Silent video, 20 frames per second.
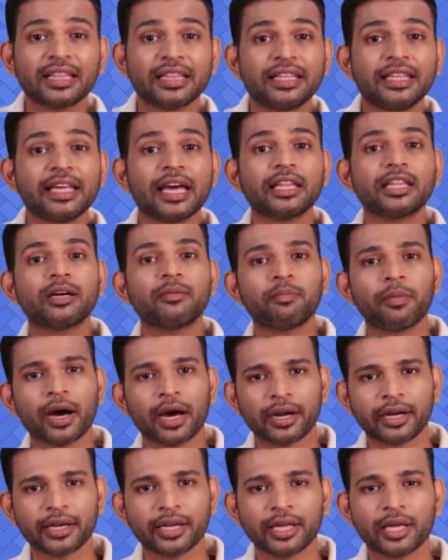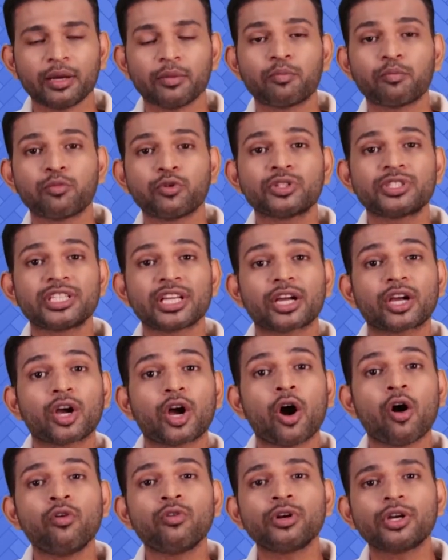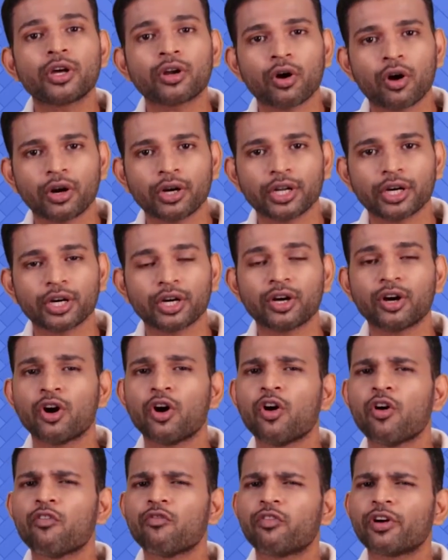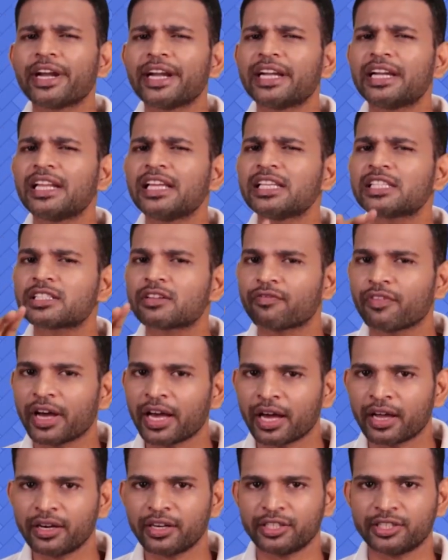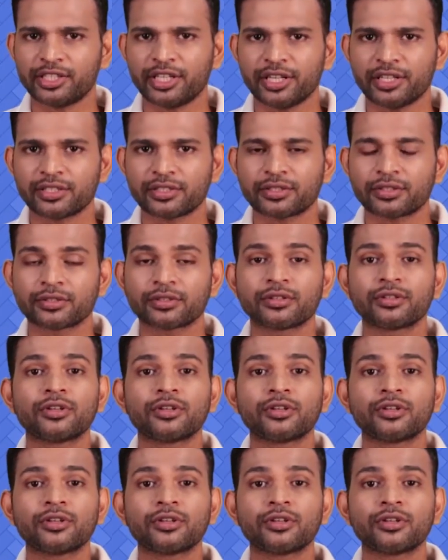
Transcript: the other party puts a counter order for at least 500 shares.